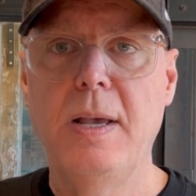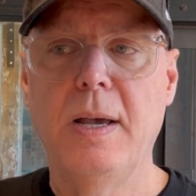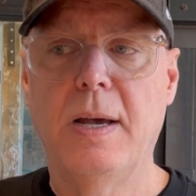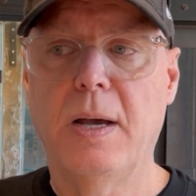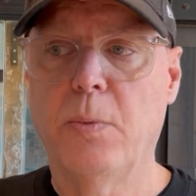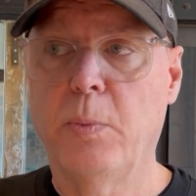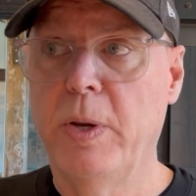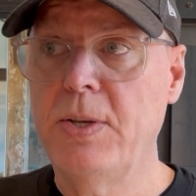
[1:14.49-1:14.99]

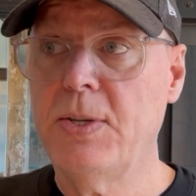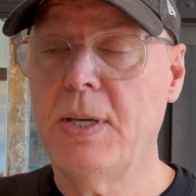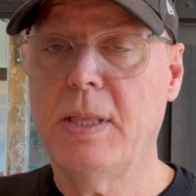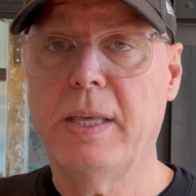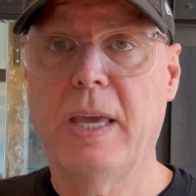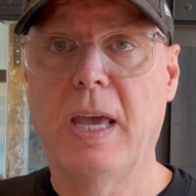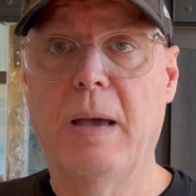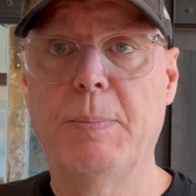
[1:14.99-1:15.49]

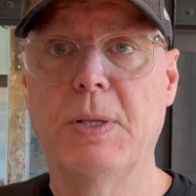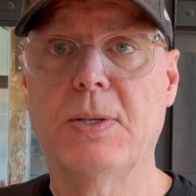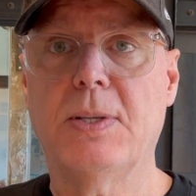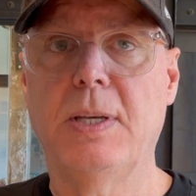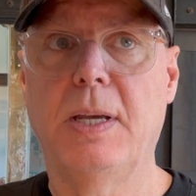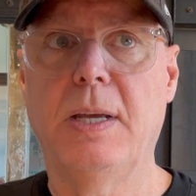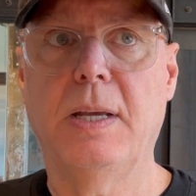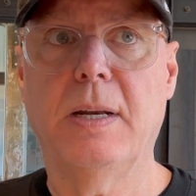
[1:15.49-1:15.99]
Recently, I've been
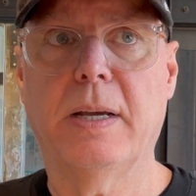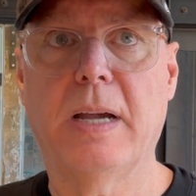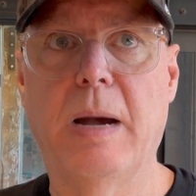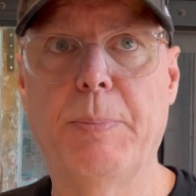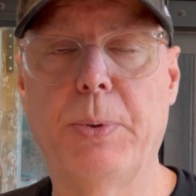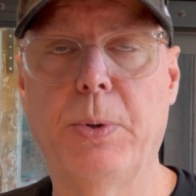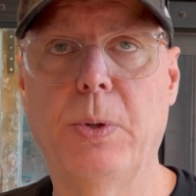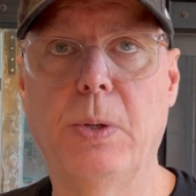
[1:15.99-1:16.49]
seeing a
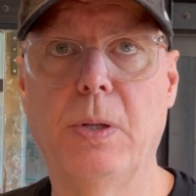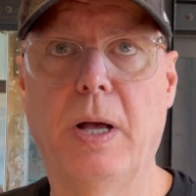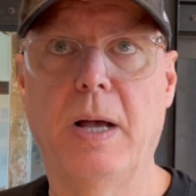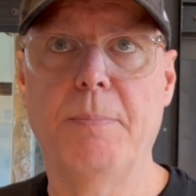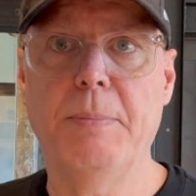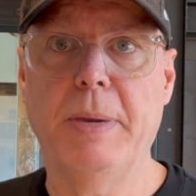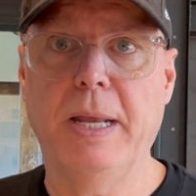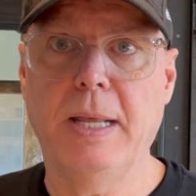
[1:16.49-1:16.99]
couple
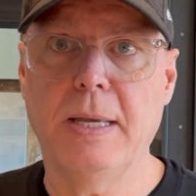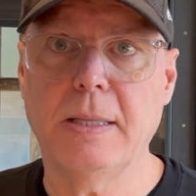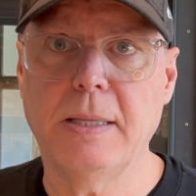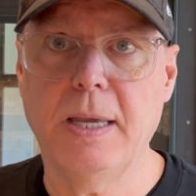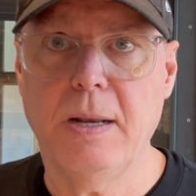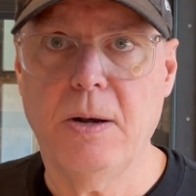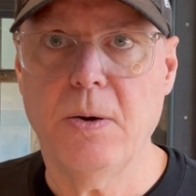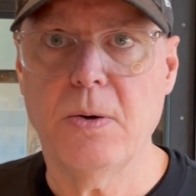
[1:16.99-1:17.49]
media
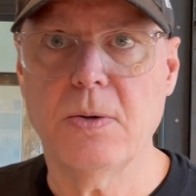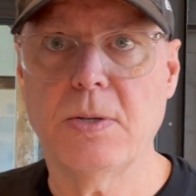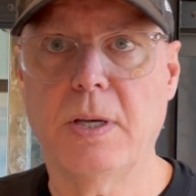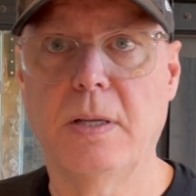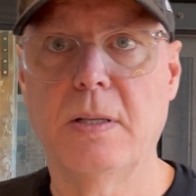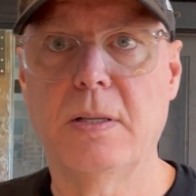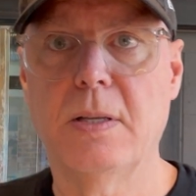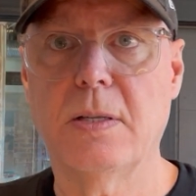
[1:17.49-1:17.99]
leaders
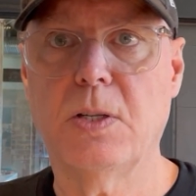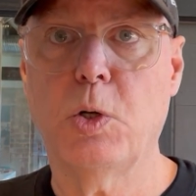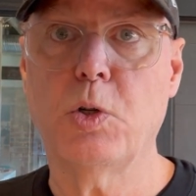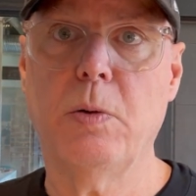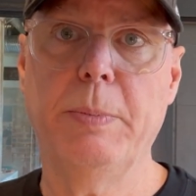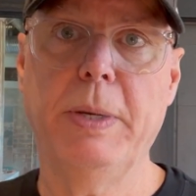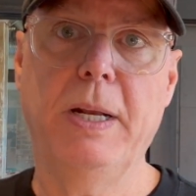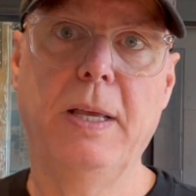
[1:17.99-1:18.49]
and
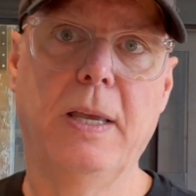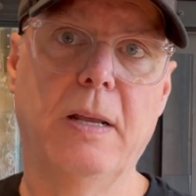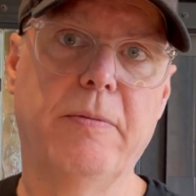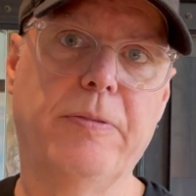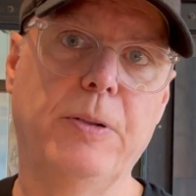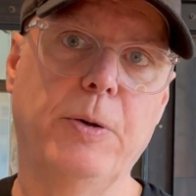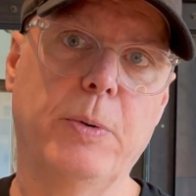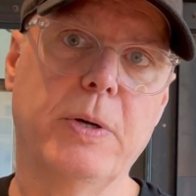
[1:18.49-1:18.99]
social media
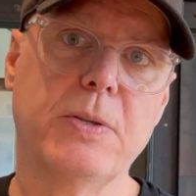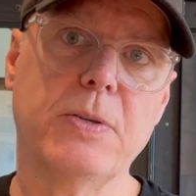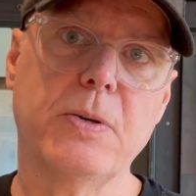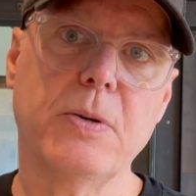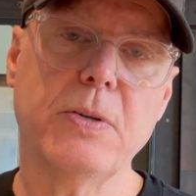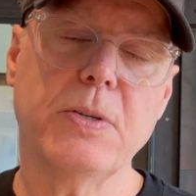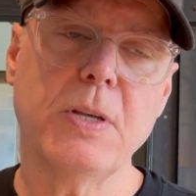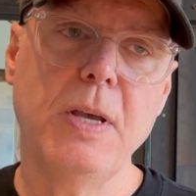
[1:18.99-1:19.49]

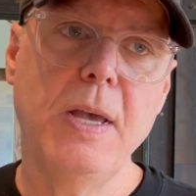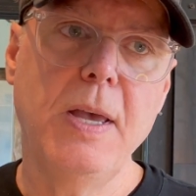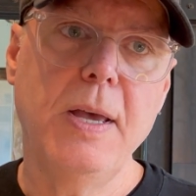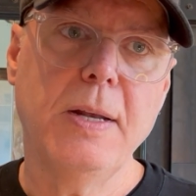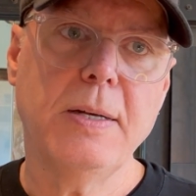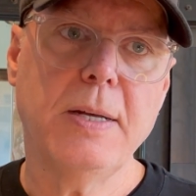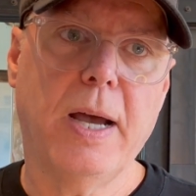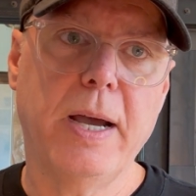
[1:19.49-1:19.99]
influencers
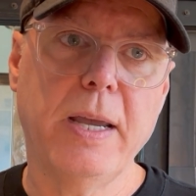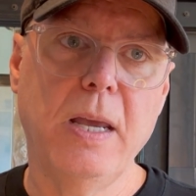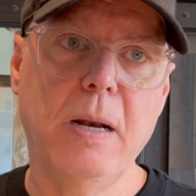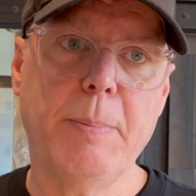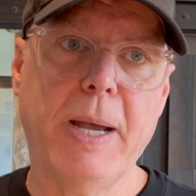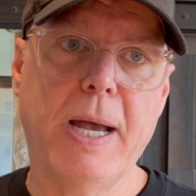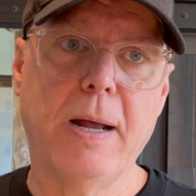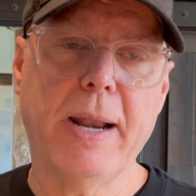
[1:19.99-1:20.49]
talking
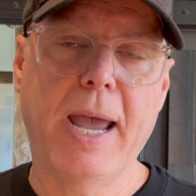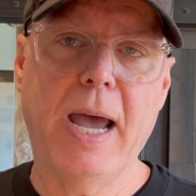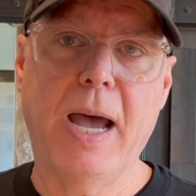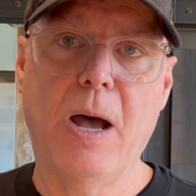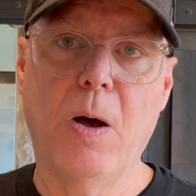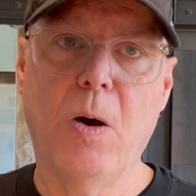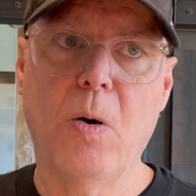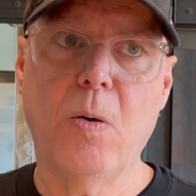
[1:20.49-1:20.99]
about
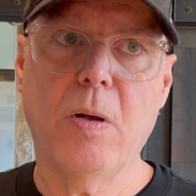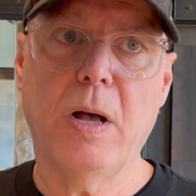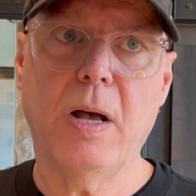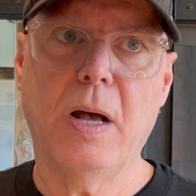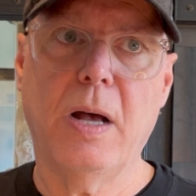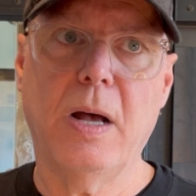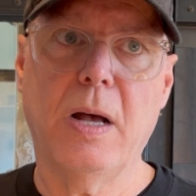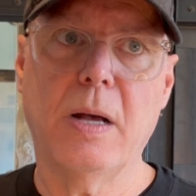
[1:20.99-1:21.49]

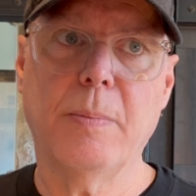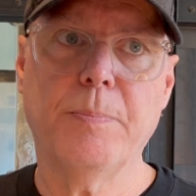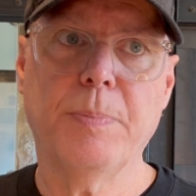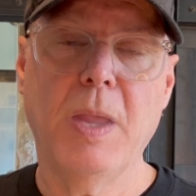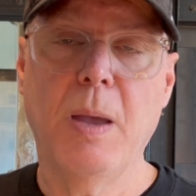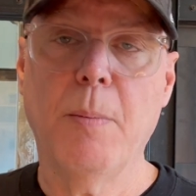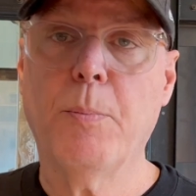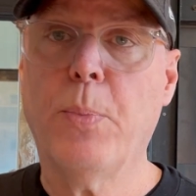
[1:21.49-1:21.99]

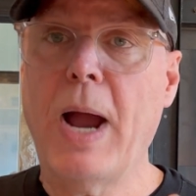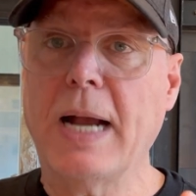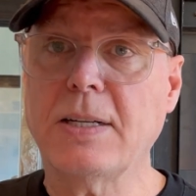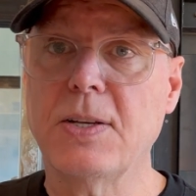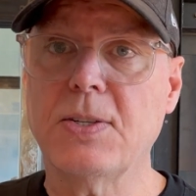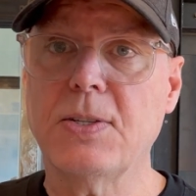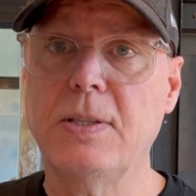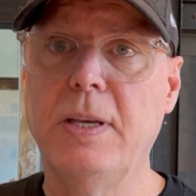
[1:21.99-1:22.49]
how
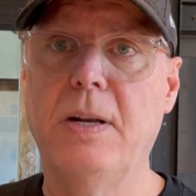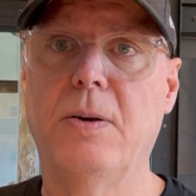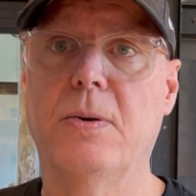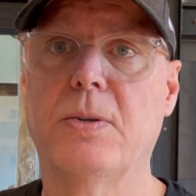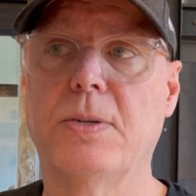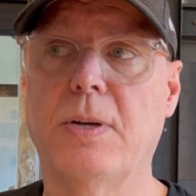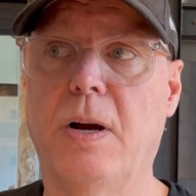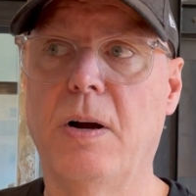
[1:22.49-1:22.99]
practice
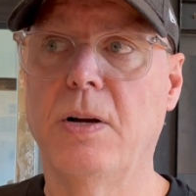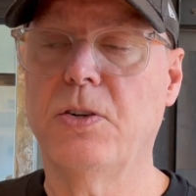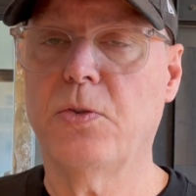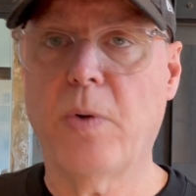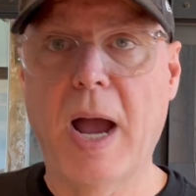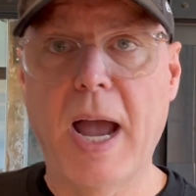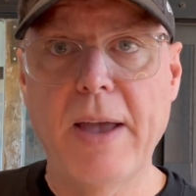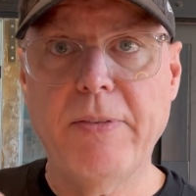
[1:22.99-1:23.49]
leaders are
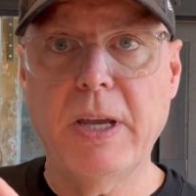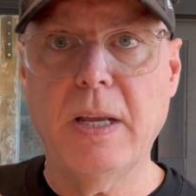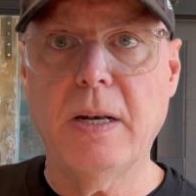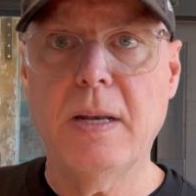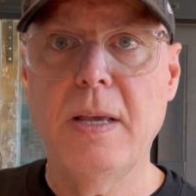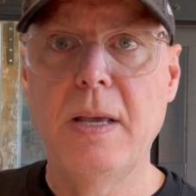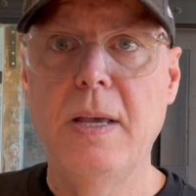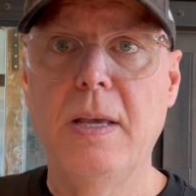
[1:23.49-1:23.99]

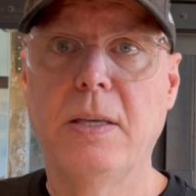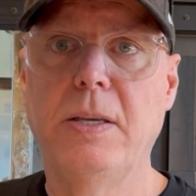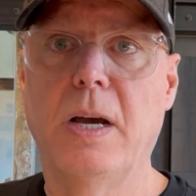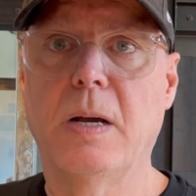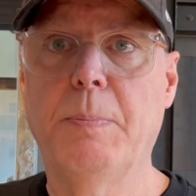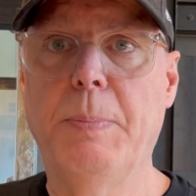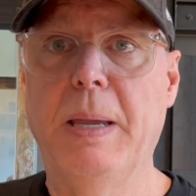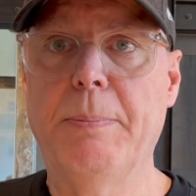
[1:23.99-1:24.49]
driving
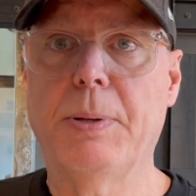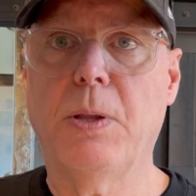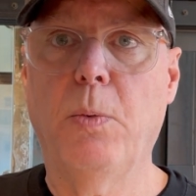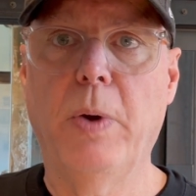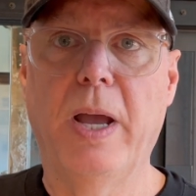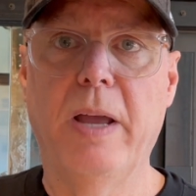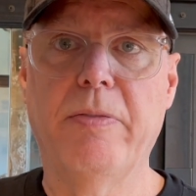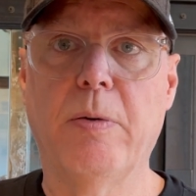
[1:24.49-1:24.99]
young people
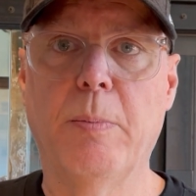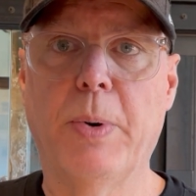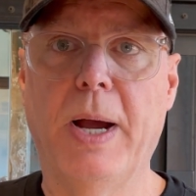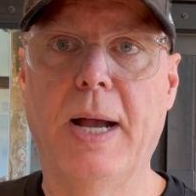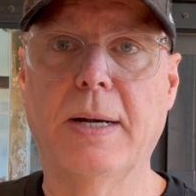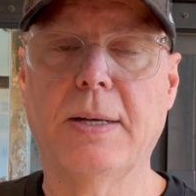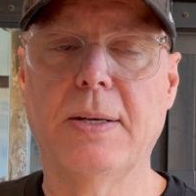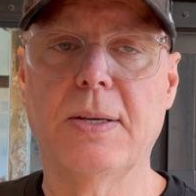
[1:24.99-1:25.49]
away from
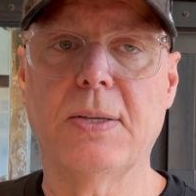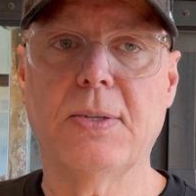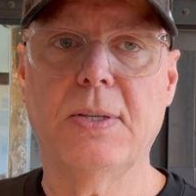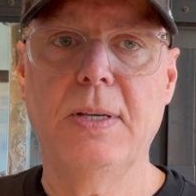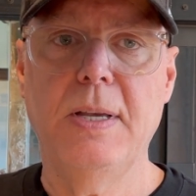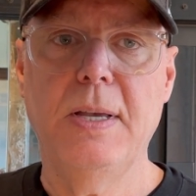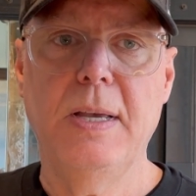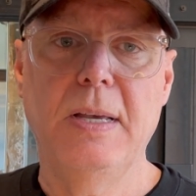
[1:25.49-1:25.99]
practice.
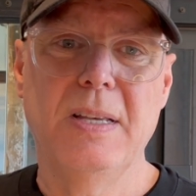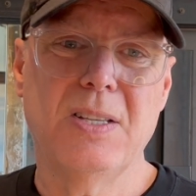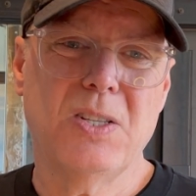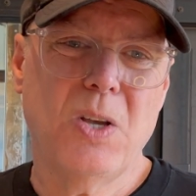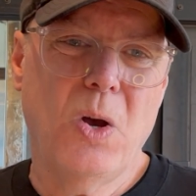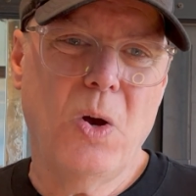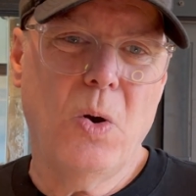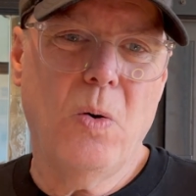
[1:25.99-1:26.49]

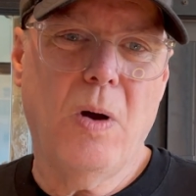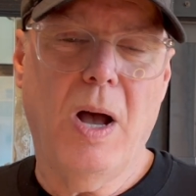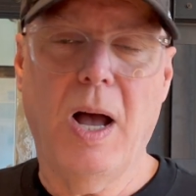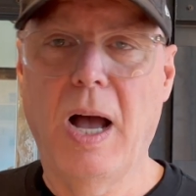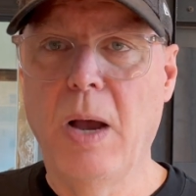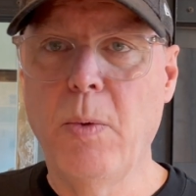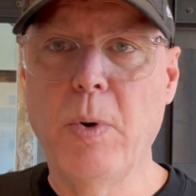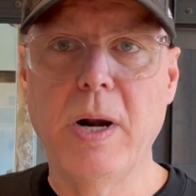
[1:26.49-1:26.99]
So
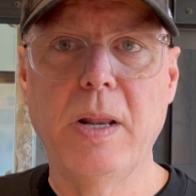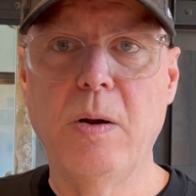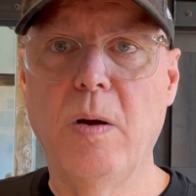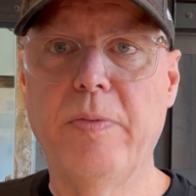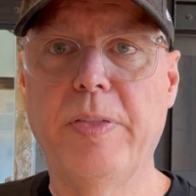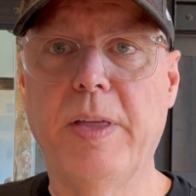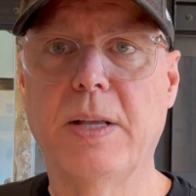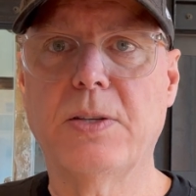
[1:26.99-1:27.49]
I want to know
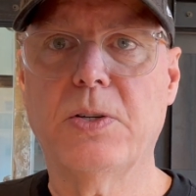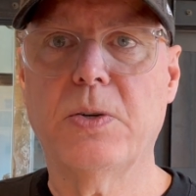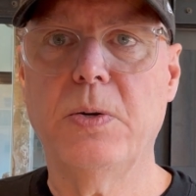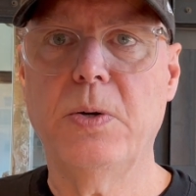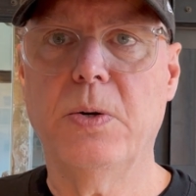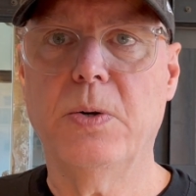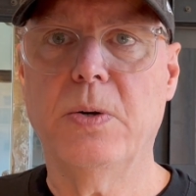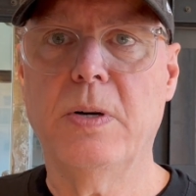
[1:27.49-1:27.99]
if that's
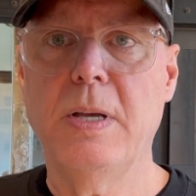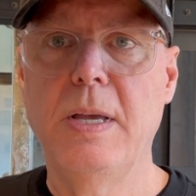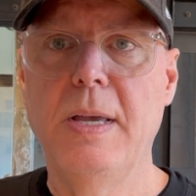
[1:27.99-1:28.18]
true.